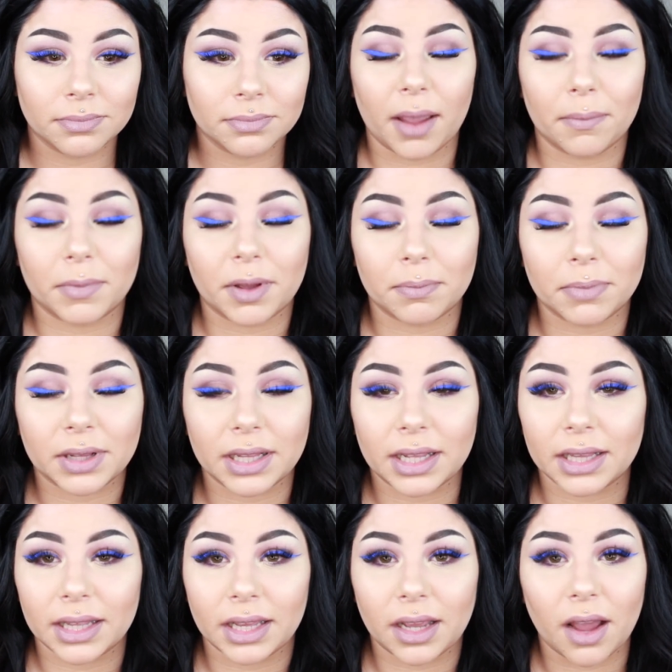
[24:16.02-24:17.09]
I am
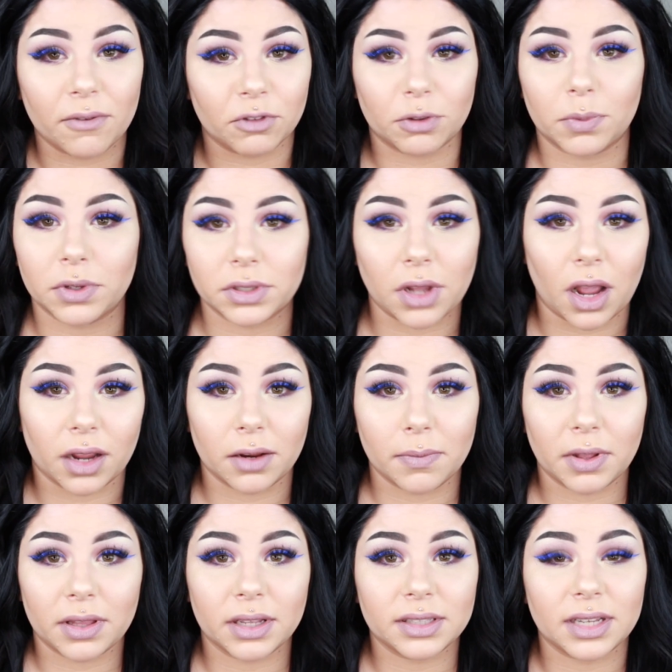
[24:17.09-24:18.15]
completely comfortable talking
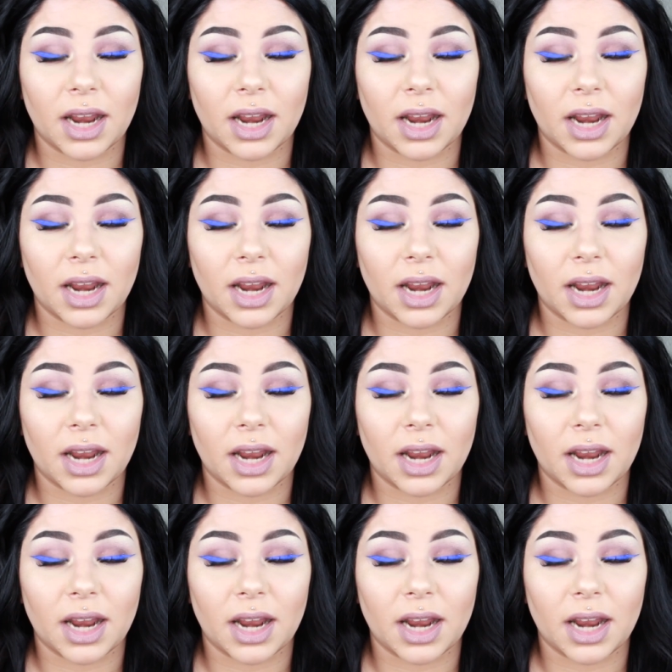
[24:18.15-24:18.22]
about this,